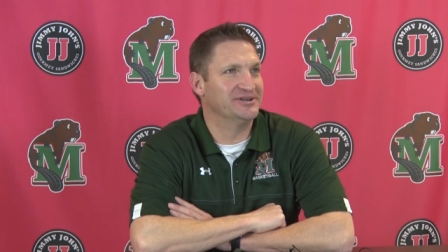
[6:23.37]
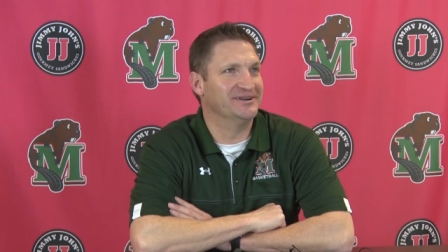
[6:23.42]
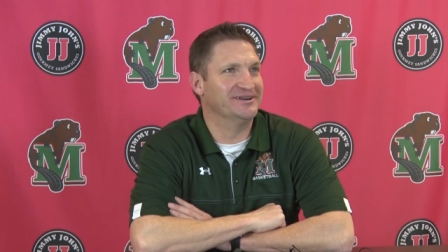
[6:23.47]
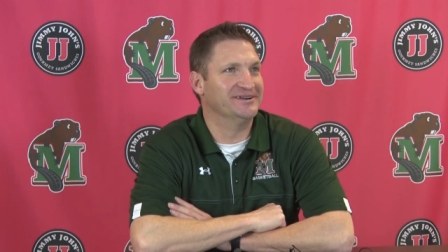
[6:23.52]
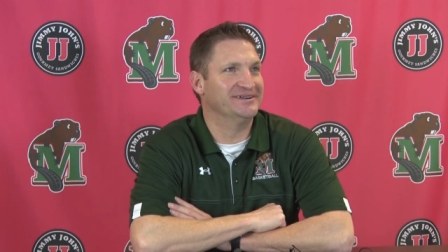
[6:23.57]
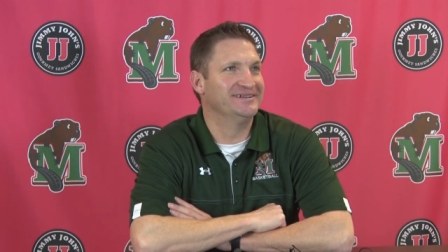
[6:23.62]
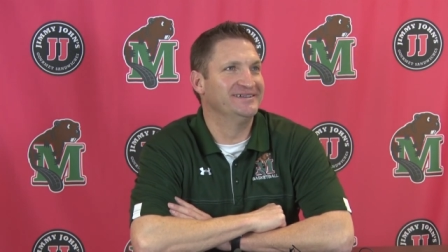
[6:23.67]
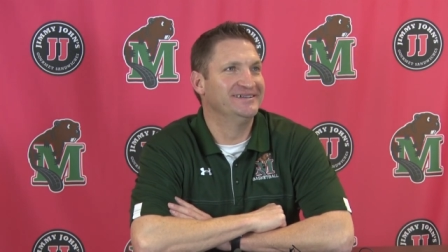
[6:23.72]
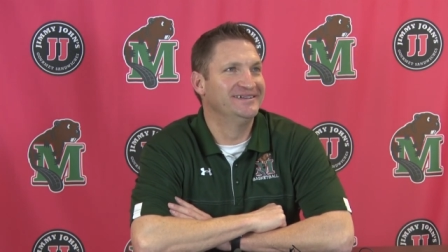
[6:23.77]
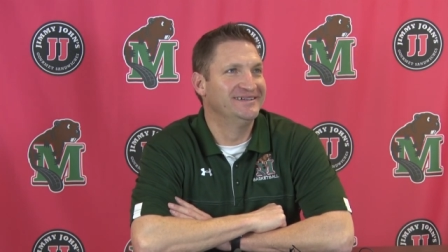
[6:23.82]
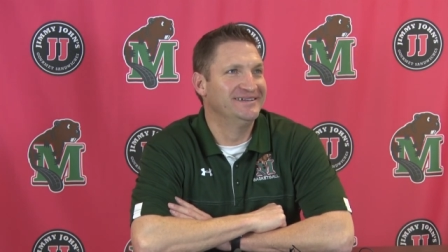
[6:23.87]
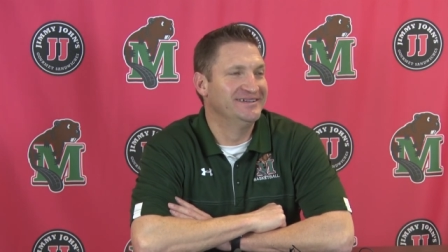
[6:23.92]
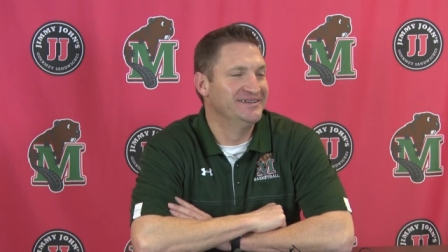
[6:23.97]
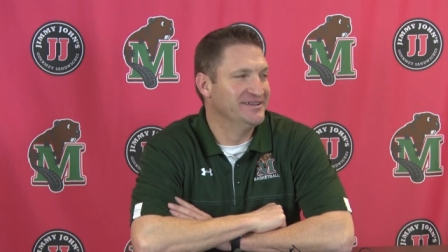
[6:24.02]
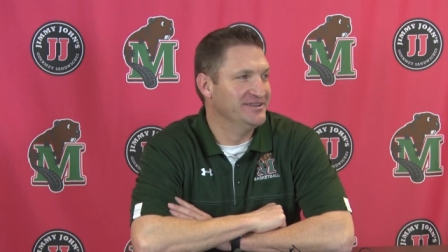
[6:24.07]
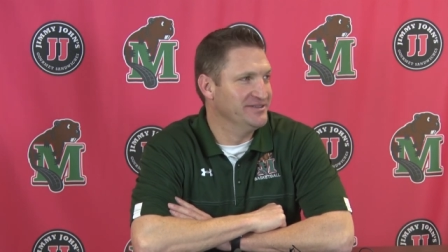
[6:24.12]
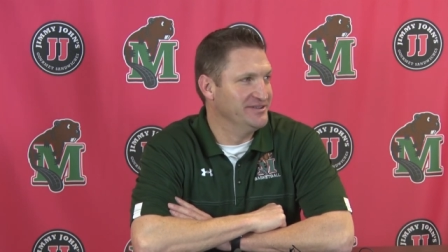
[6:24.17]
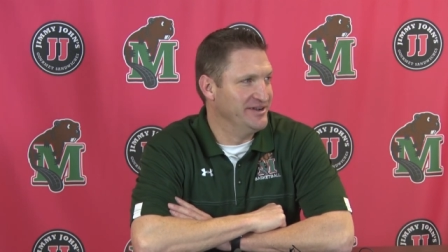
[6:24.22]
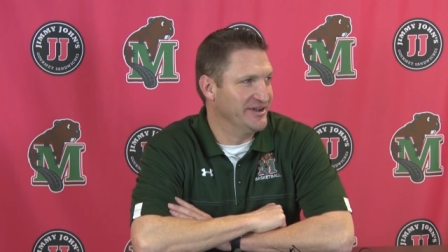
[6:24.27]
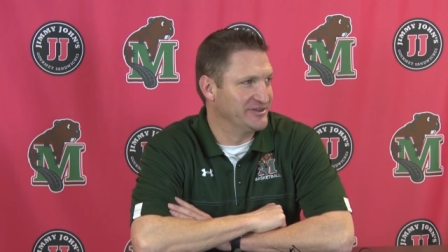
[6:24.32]
or
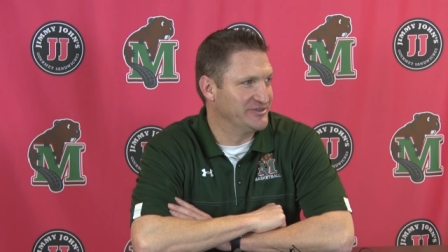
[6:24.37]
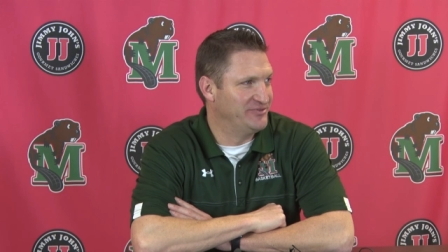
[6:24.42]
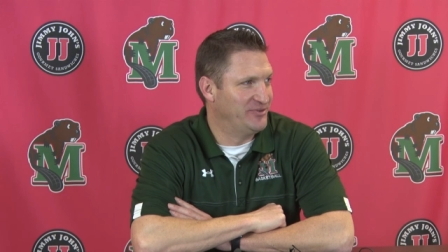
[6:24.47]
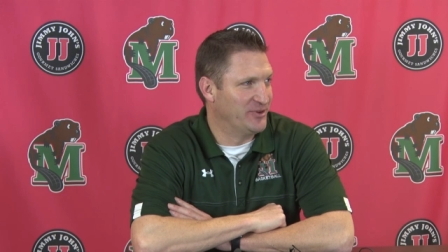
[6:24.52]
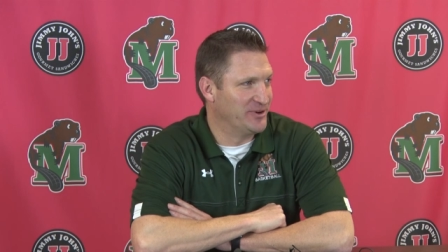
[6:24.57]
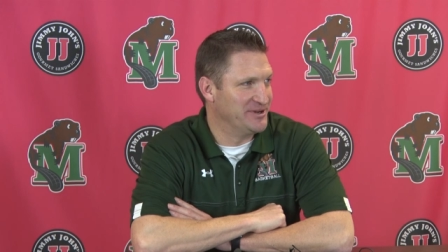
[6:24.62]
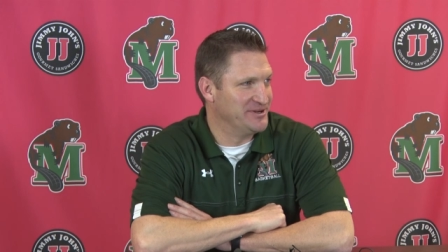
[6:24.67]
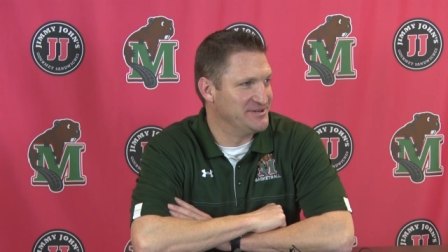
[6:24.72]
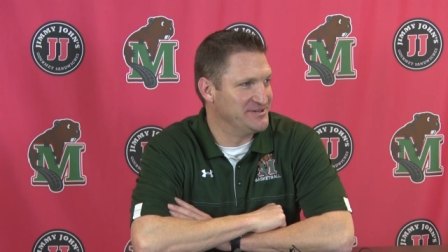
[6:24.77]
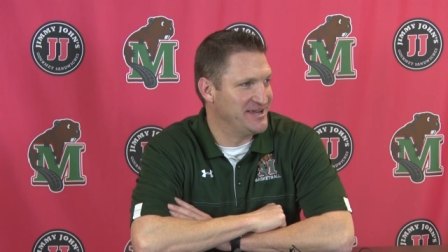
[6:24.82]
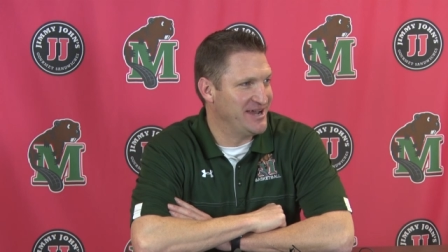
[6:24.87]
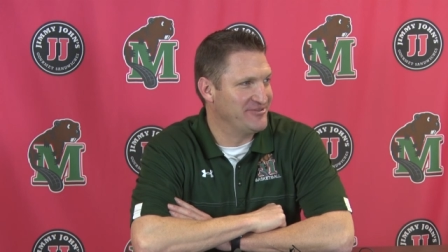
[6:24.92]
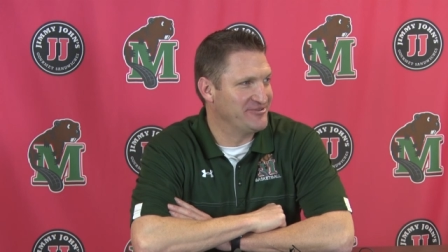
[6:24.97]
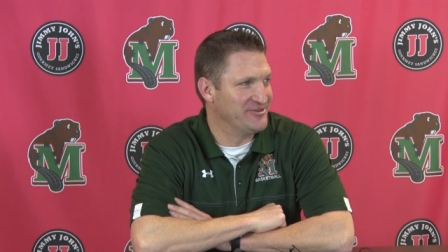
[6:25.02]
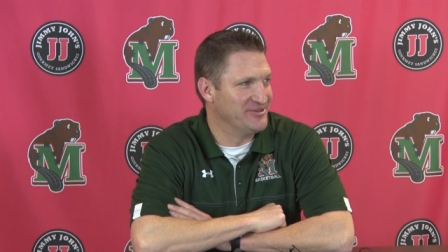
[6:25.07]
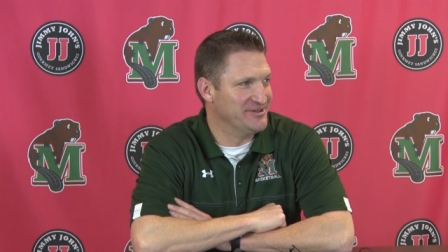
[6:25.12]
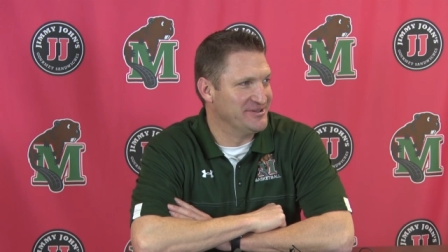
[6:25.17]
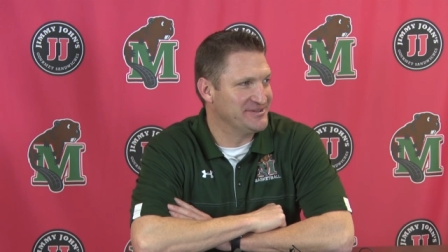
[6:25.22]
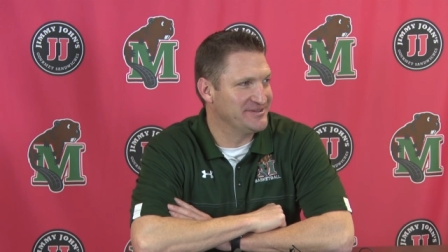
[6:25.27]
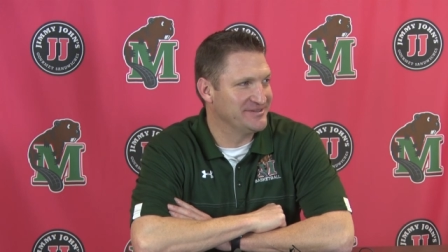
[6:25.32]
the next four years after
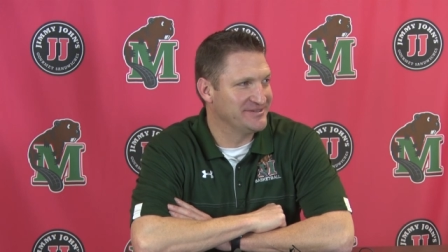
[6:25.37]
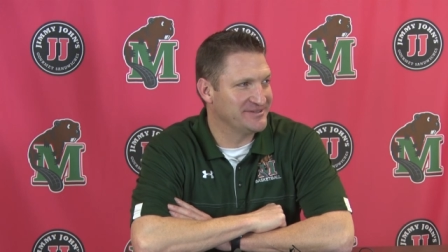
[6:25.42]
this.